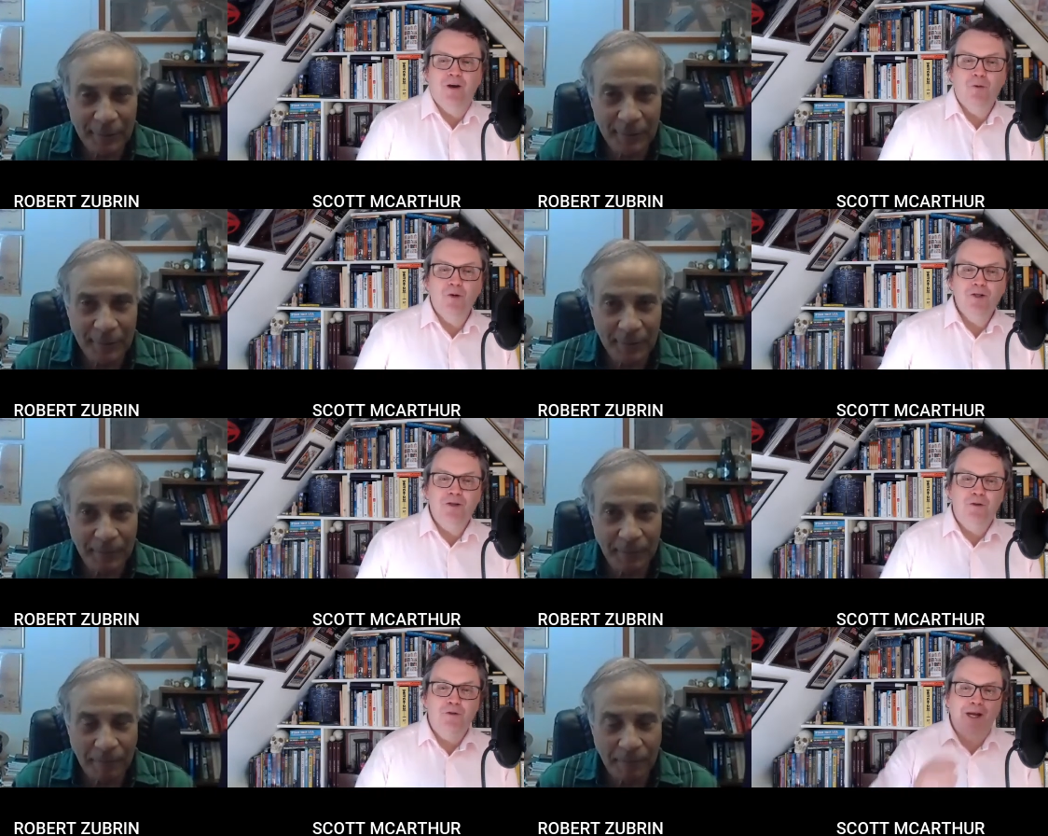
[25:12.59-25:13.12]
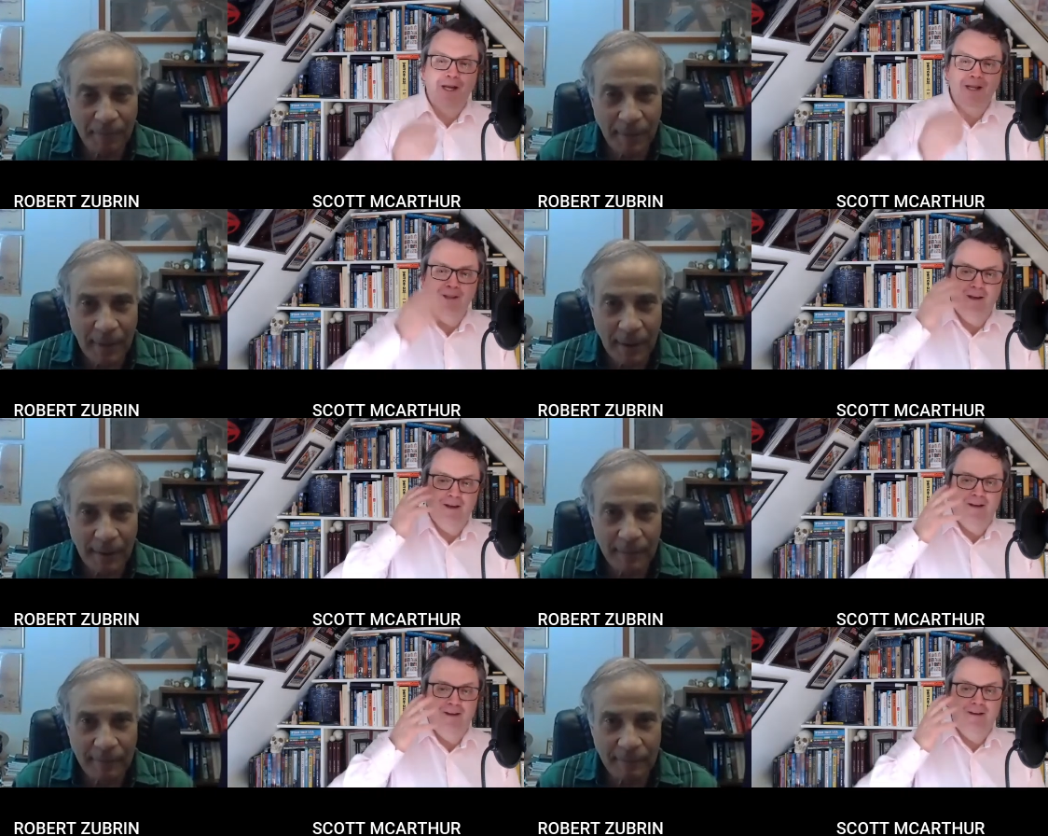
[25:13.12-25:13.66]
Speaker 1: What's the thing
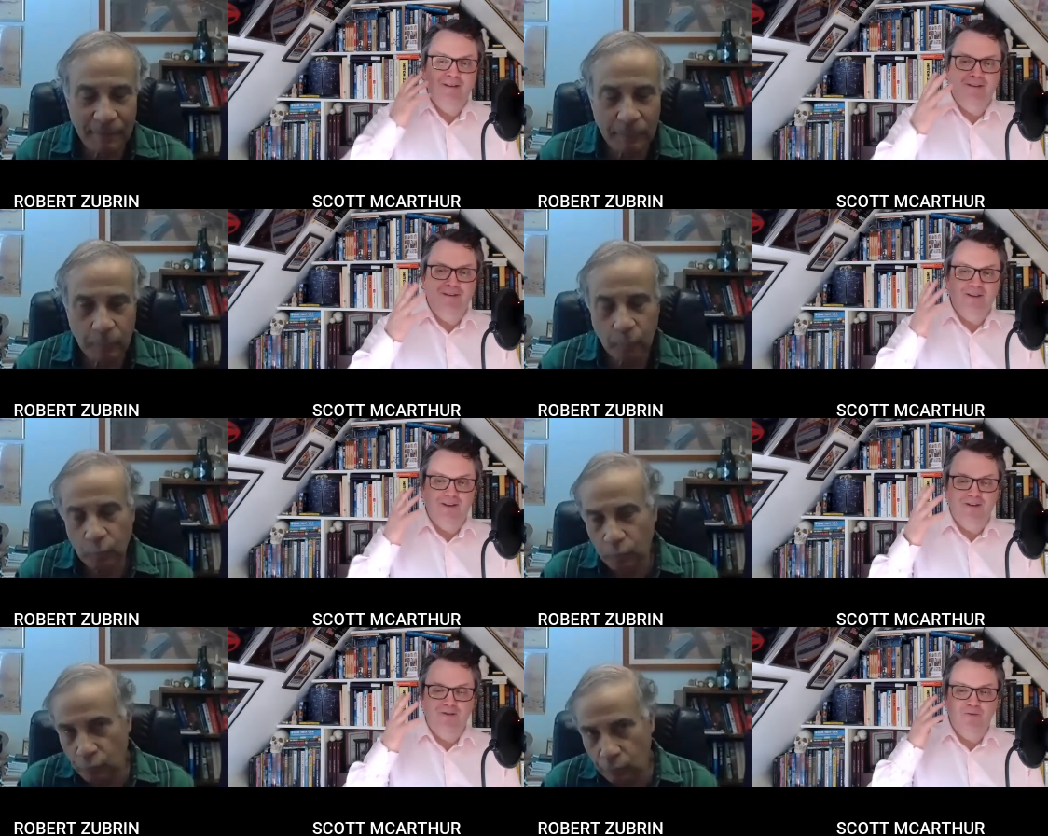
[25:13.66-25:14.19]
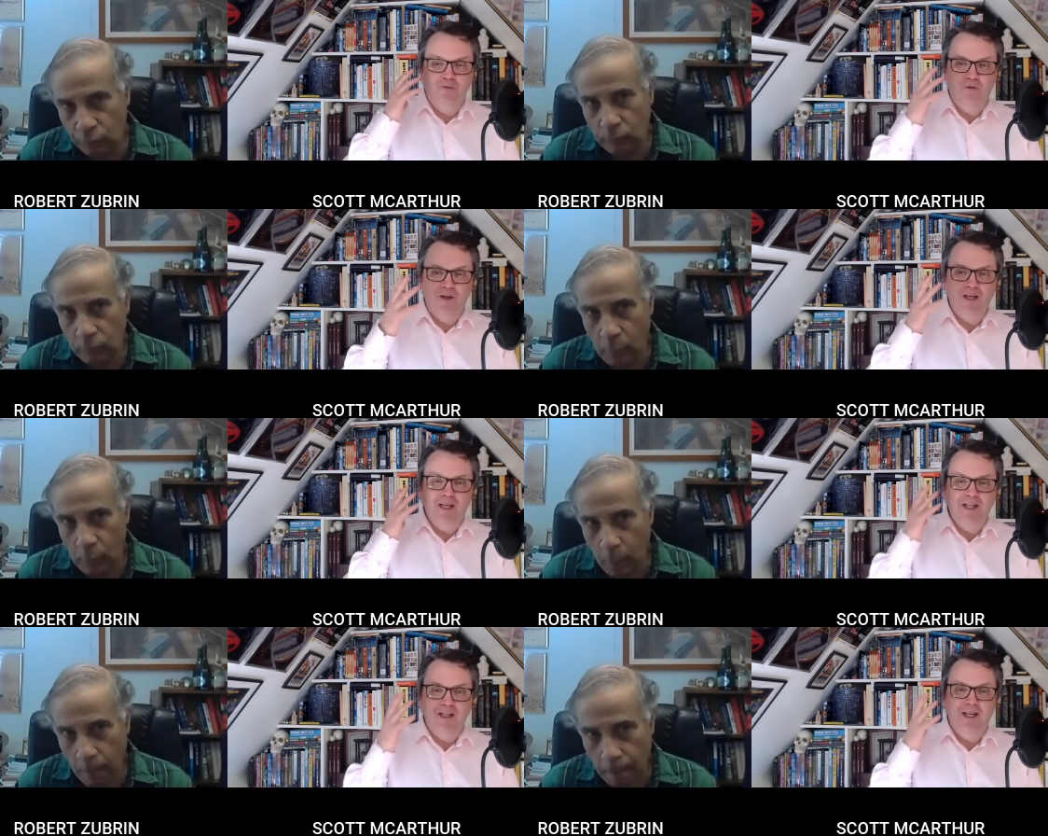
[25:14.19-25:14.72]
that that
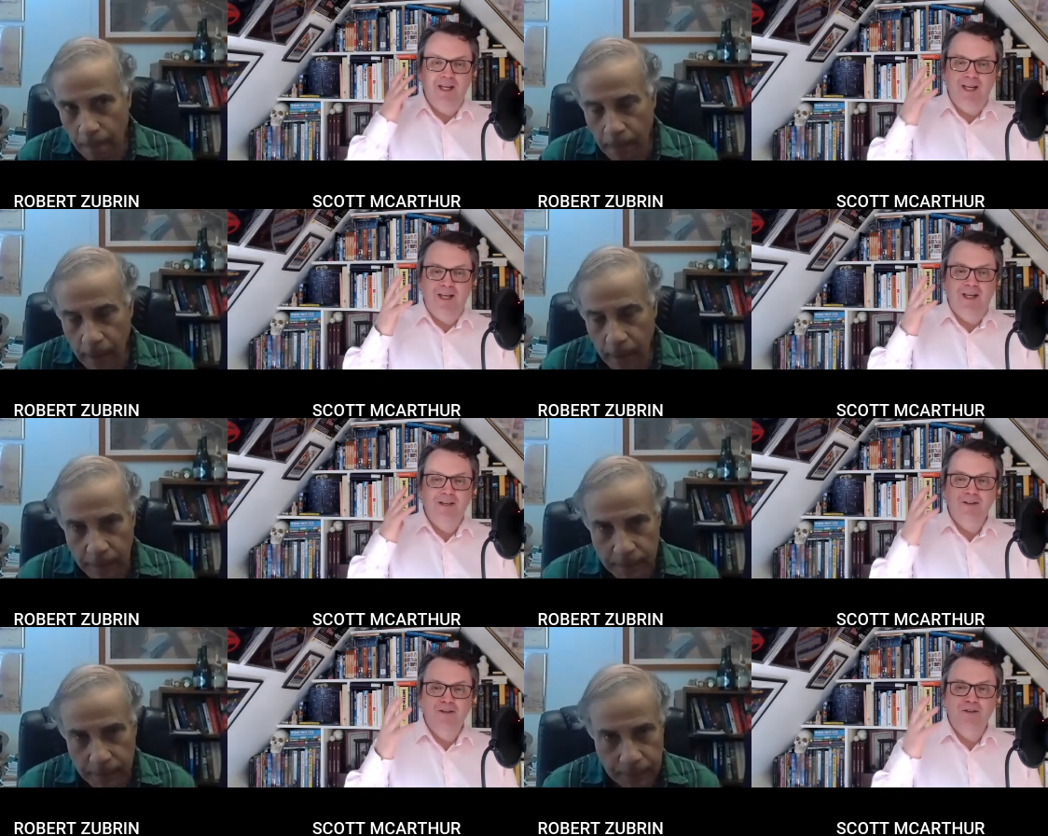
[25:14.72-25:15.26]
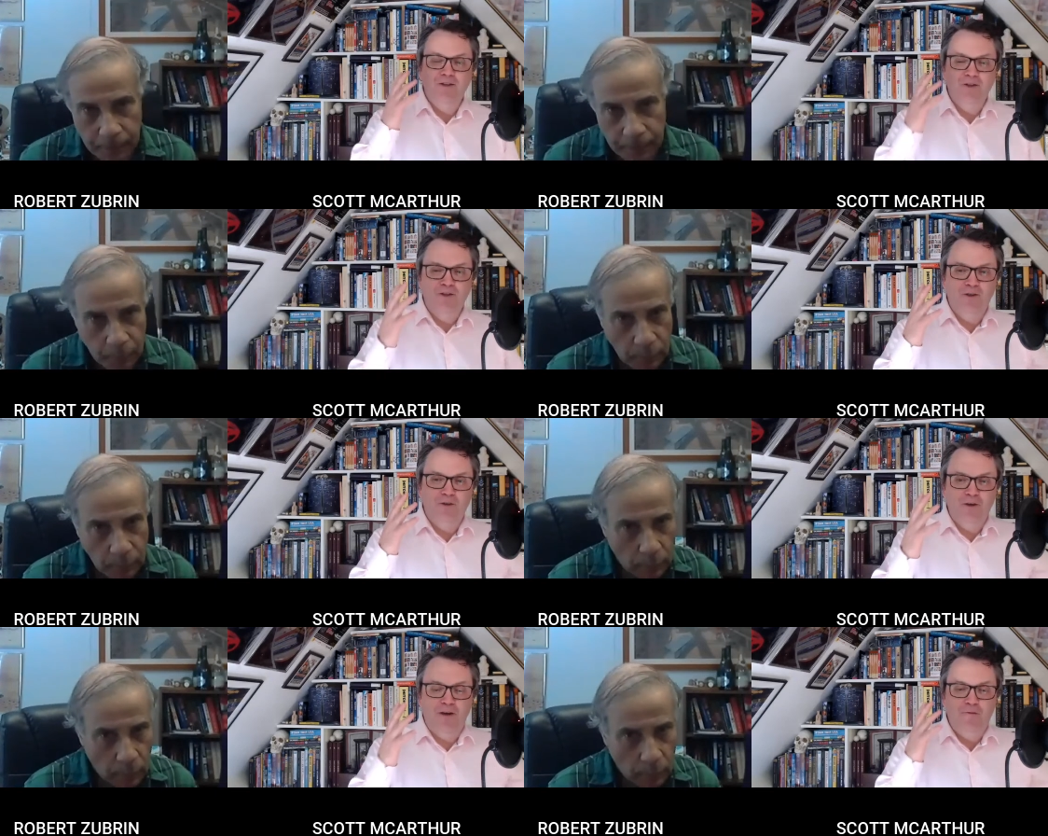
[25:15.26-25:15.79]
really
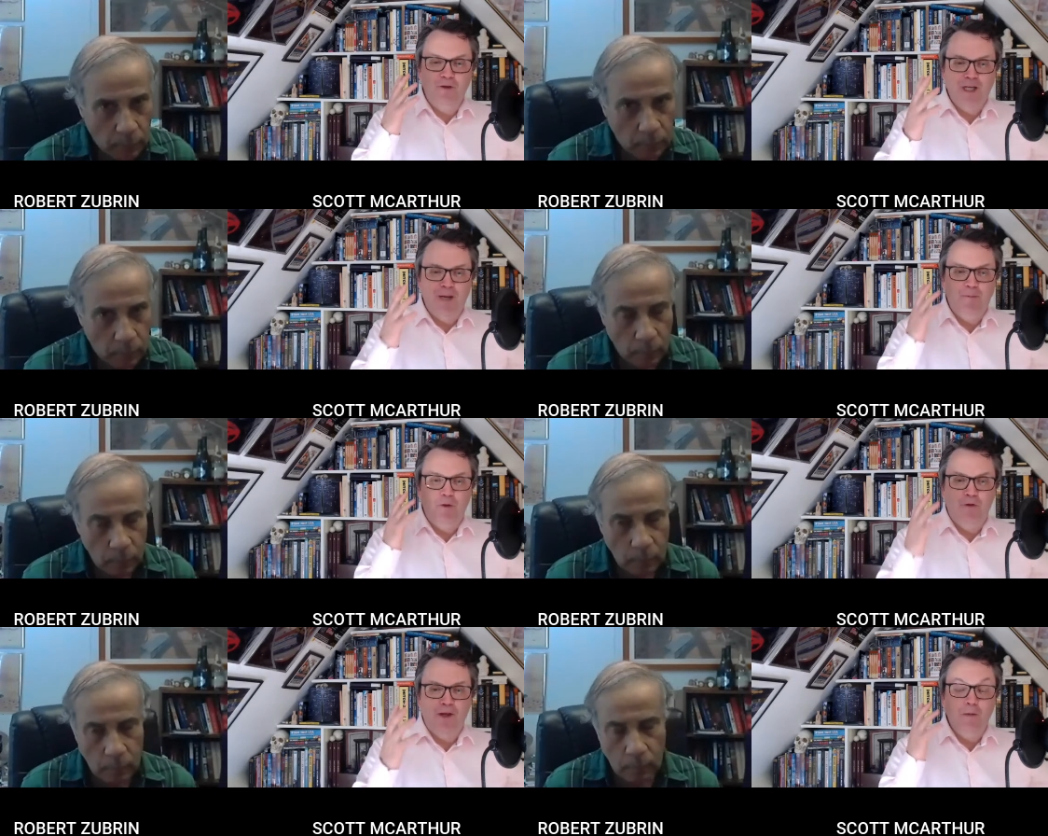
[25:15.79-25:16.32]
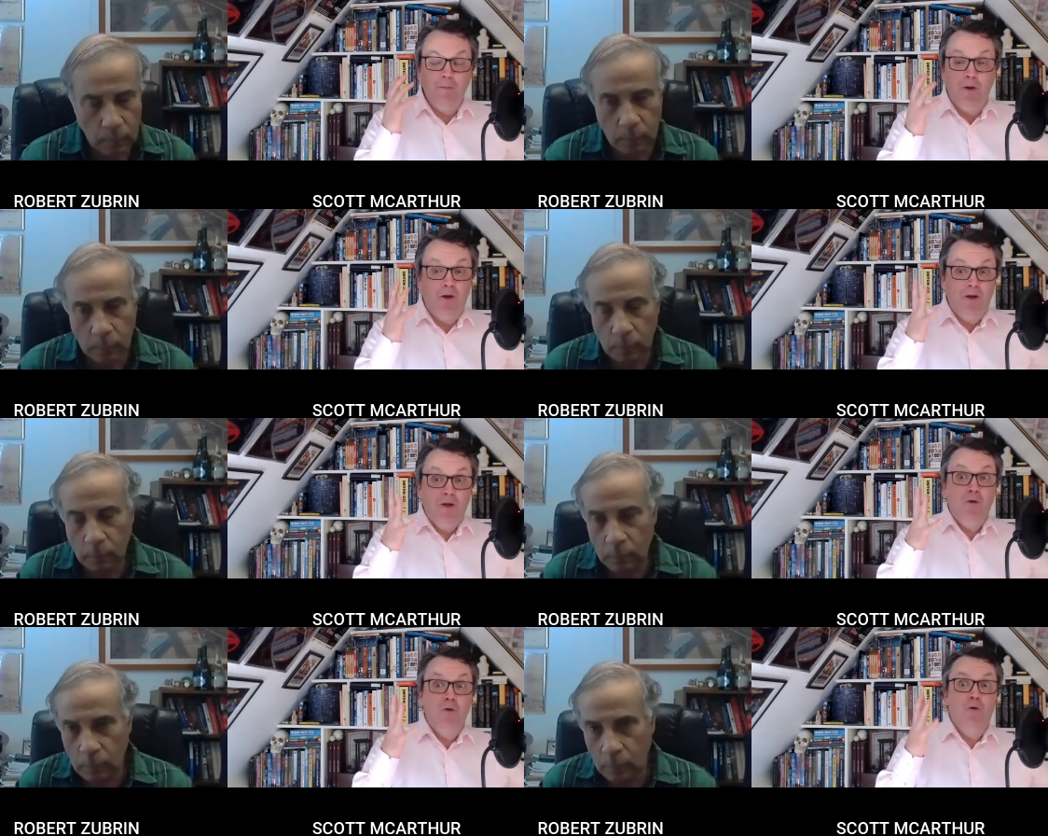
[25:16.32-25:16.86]
you every time you think about it,
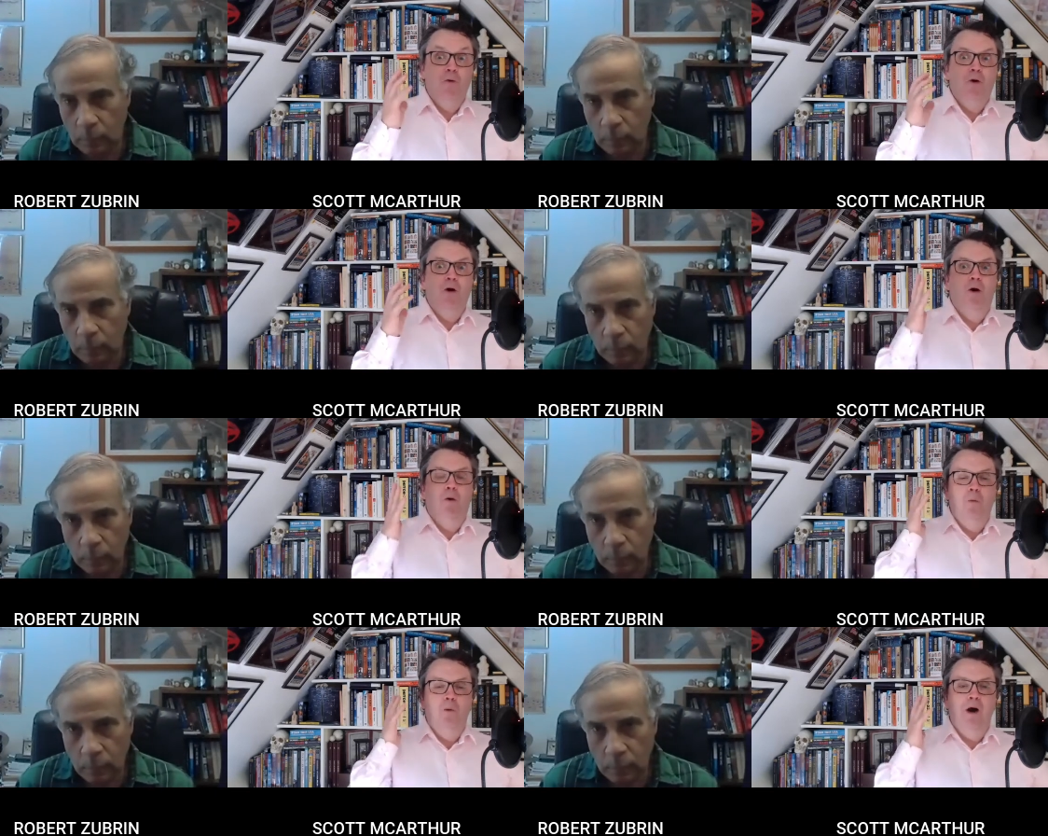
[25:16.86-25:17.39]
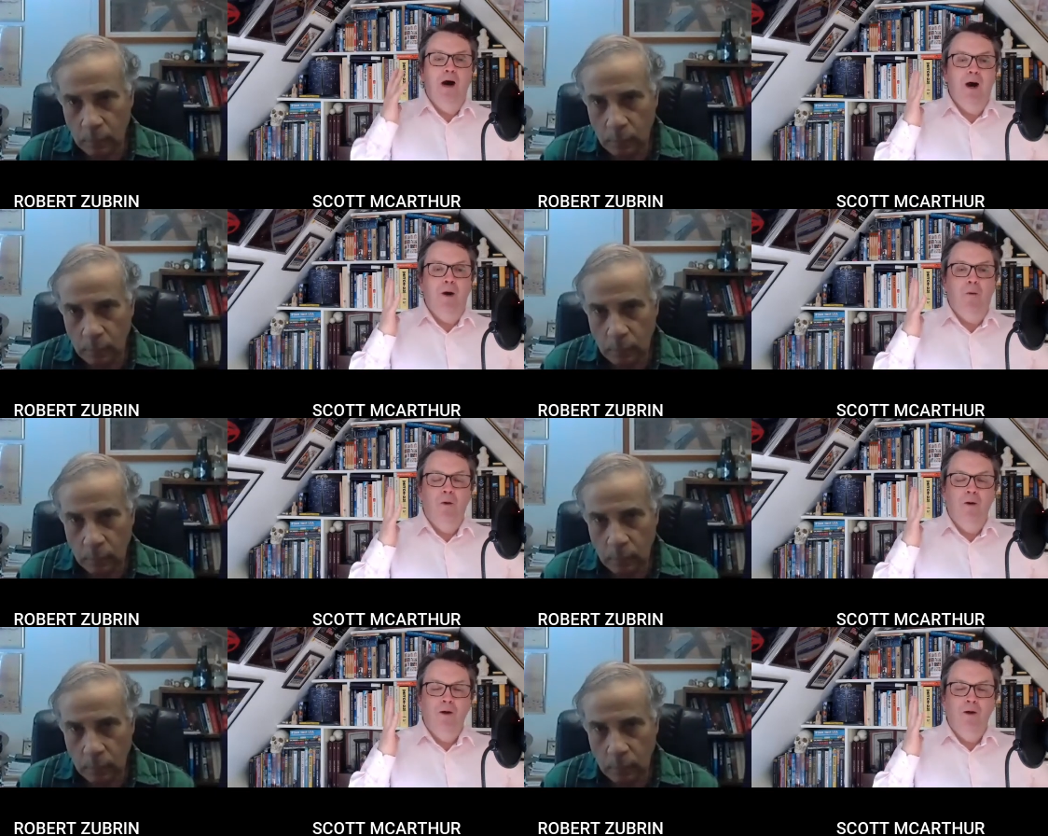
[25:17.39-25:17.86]
you go, oh, wow.